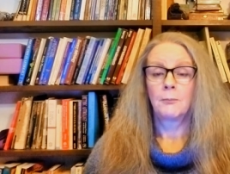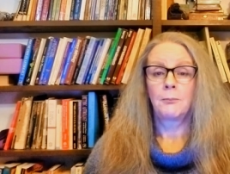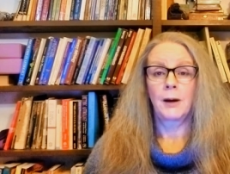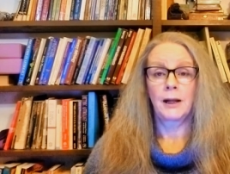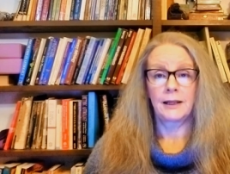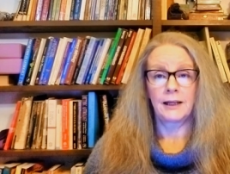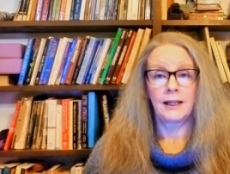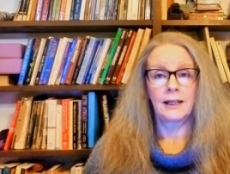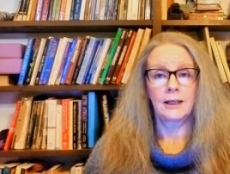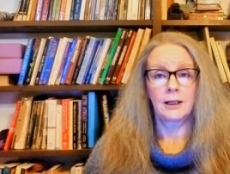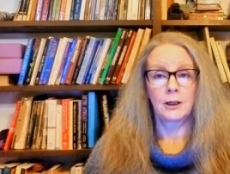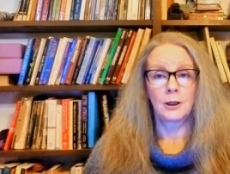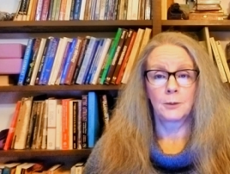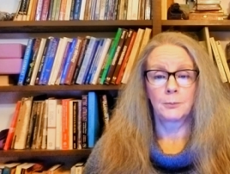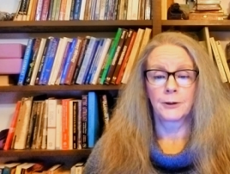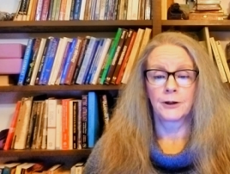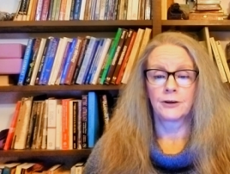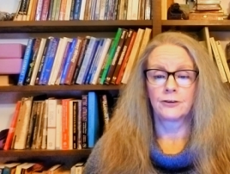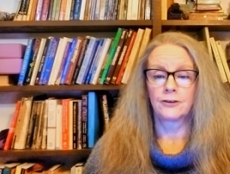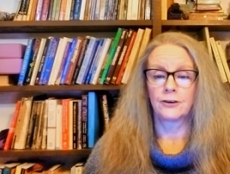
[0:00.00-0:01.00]
But in an
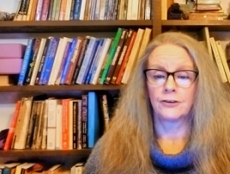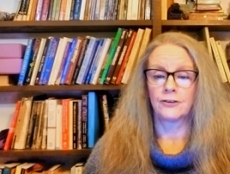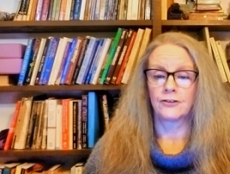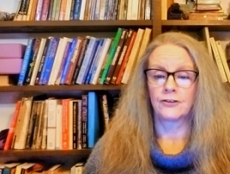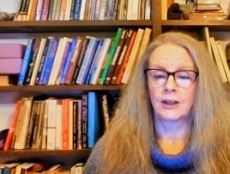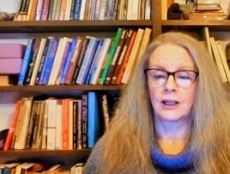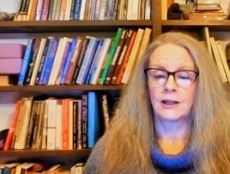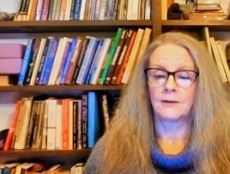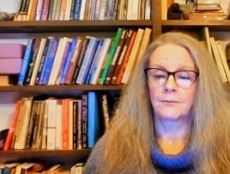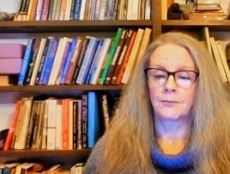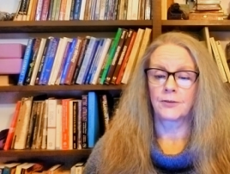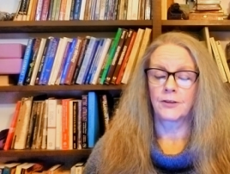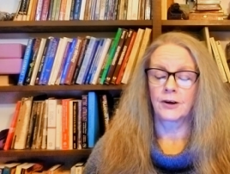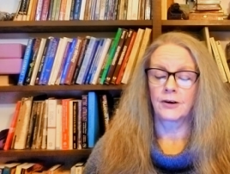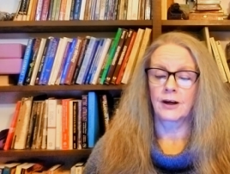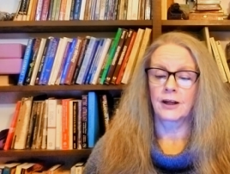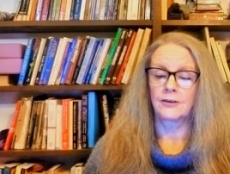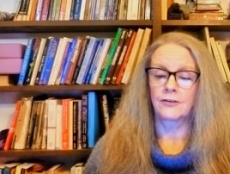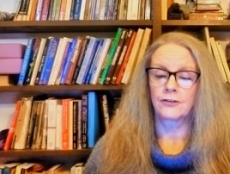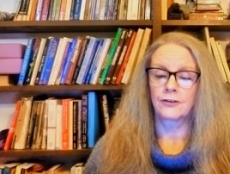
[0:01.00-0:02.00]
emergency,
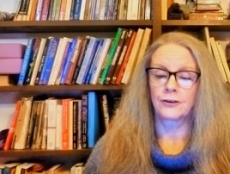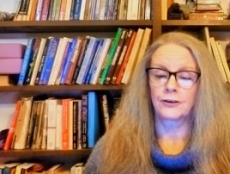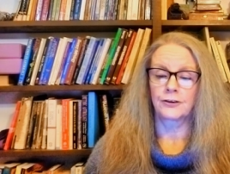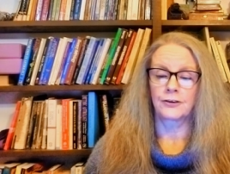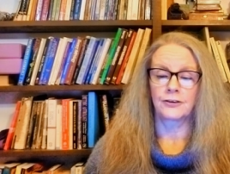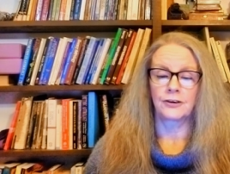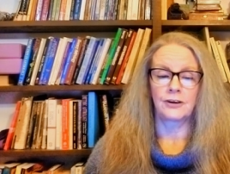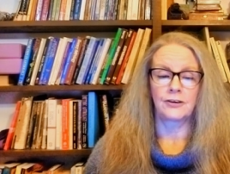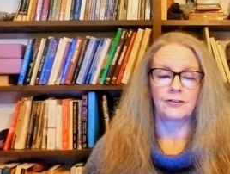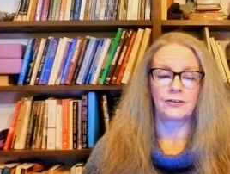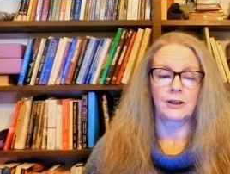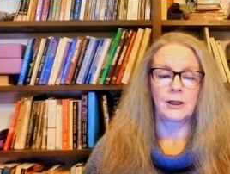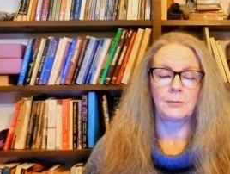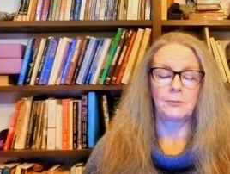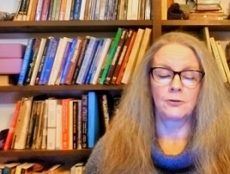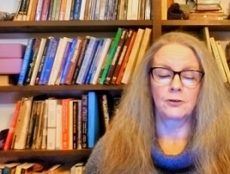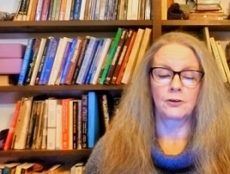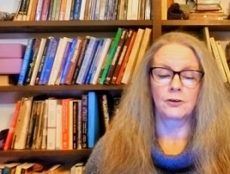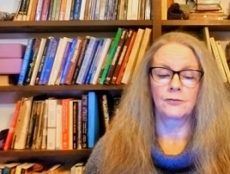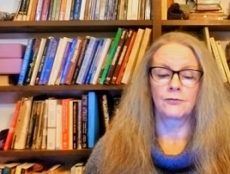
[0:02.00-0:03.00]
their uncertainty
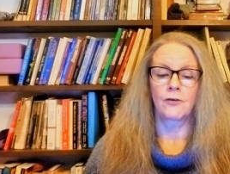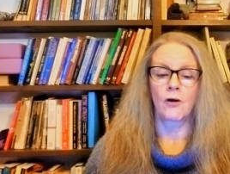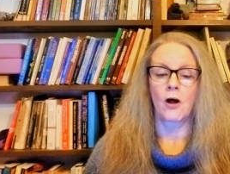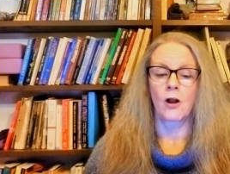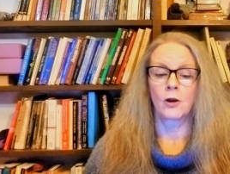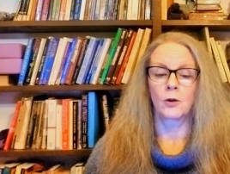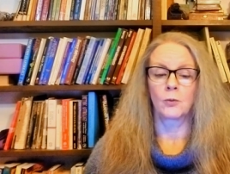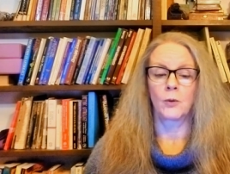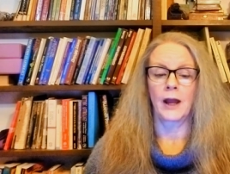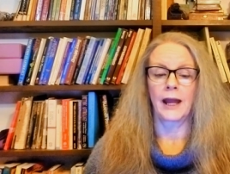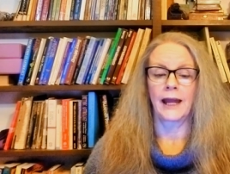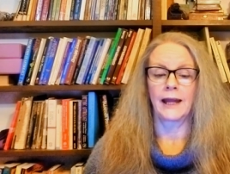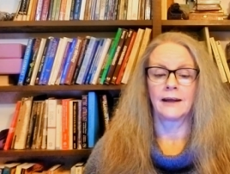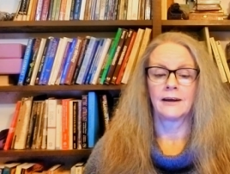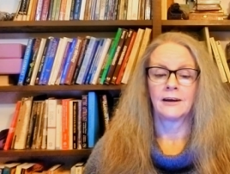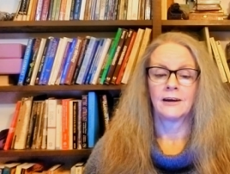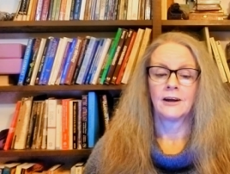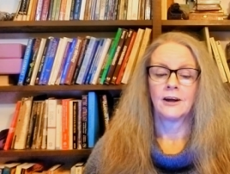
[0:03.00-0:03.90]
seems to fall away,